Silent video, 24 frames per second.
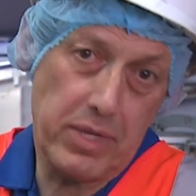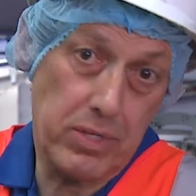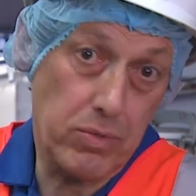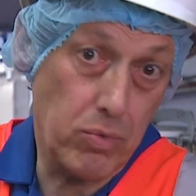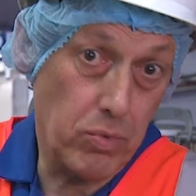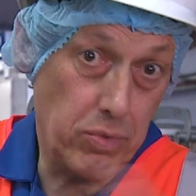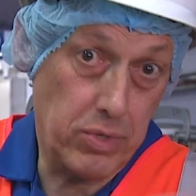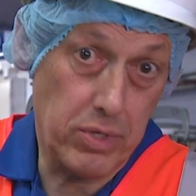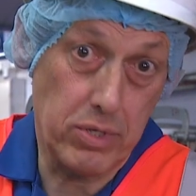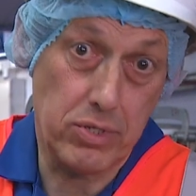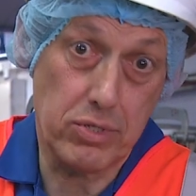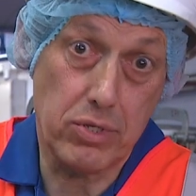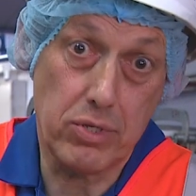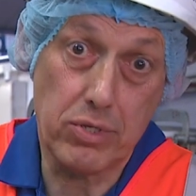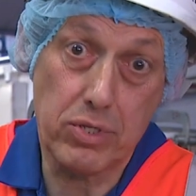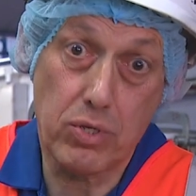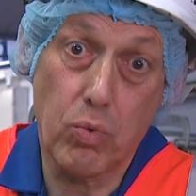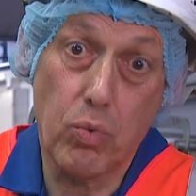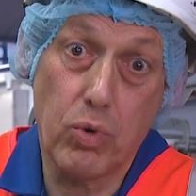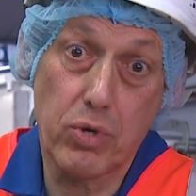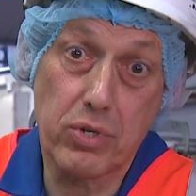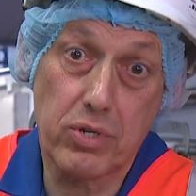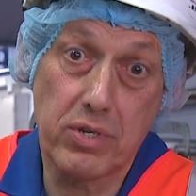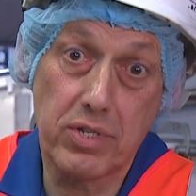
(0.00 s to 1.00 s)
there's also
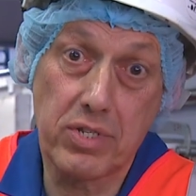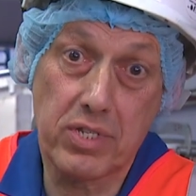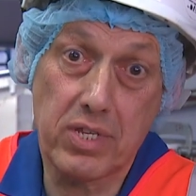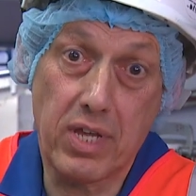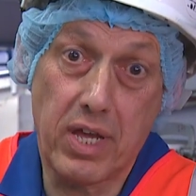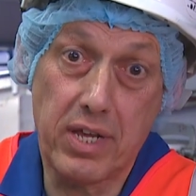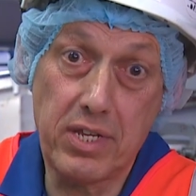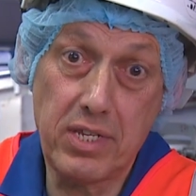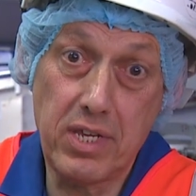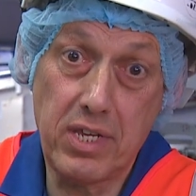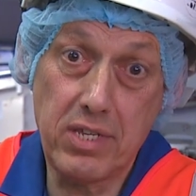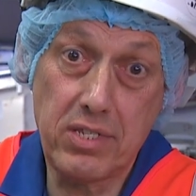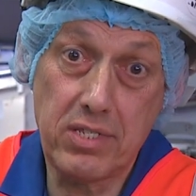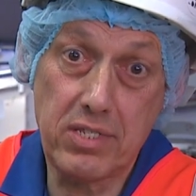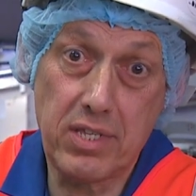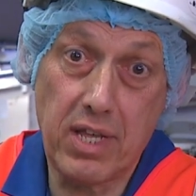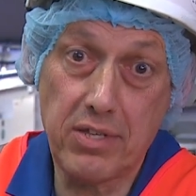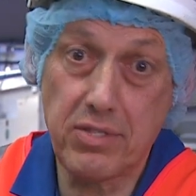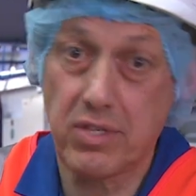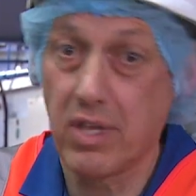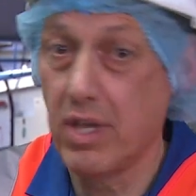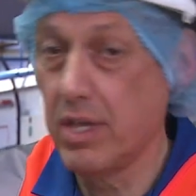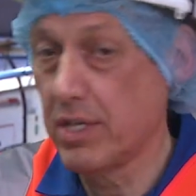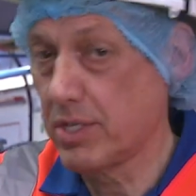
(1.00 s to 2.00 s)
water inside yeast
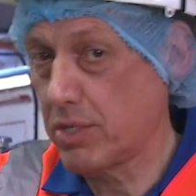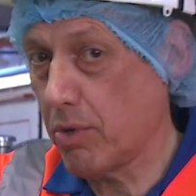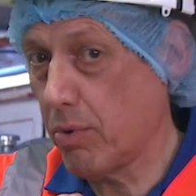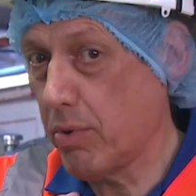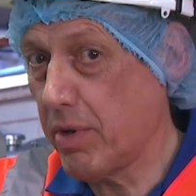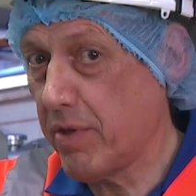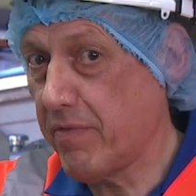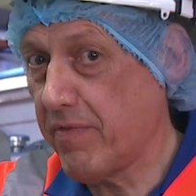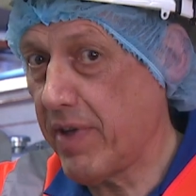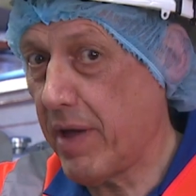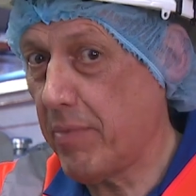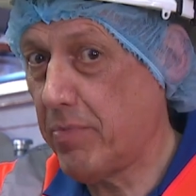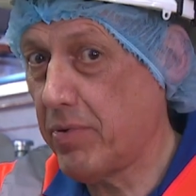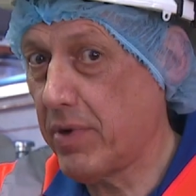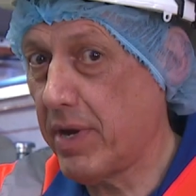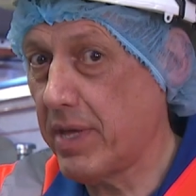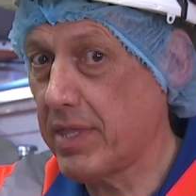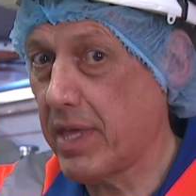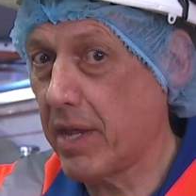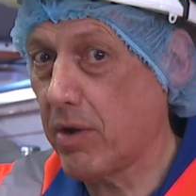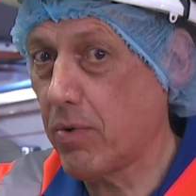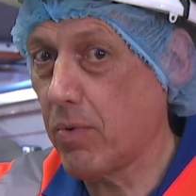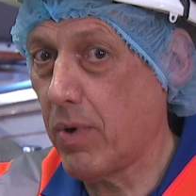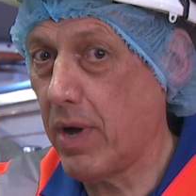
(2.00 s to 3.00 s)
cells, so we evaporate
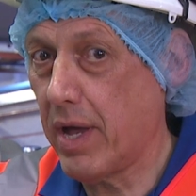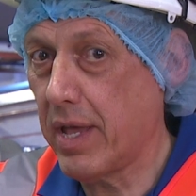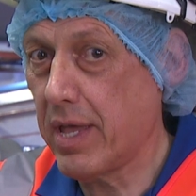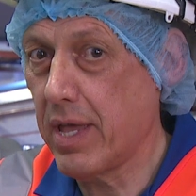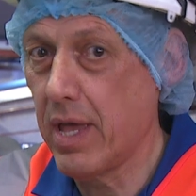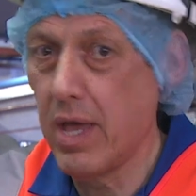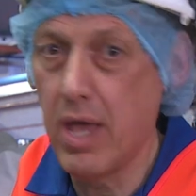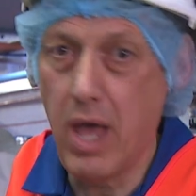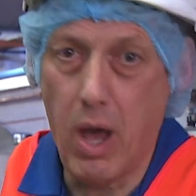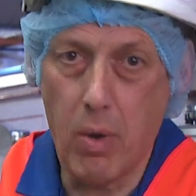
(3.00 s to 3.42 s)
that away,